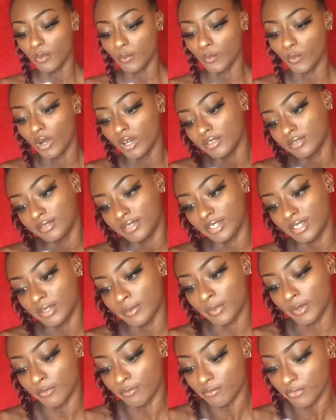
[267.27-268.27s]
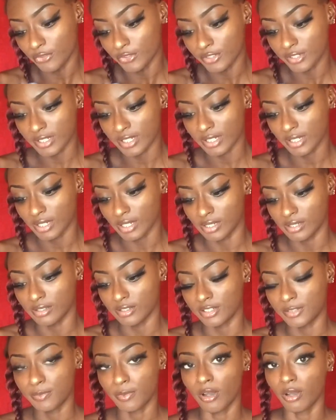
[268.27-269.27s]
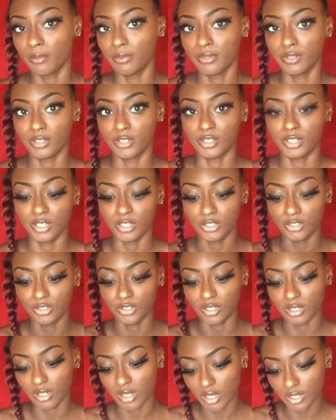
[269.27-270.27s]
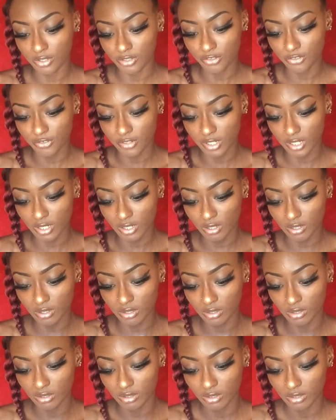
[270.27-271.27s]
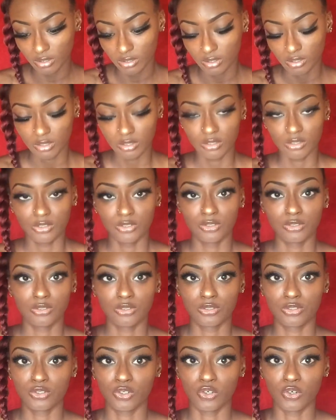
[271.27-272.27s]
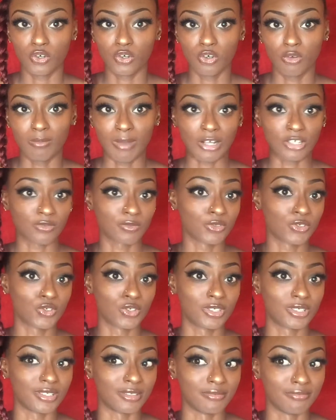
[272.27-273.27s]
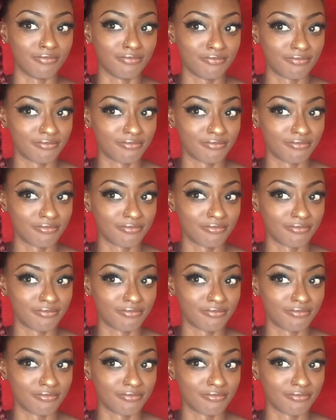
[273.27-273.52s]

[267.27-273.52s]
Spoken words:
What type of music is popular in your country? So bashment soca.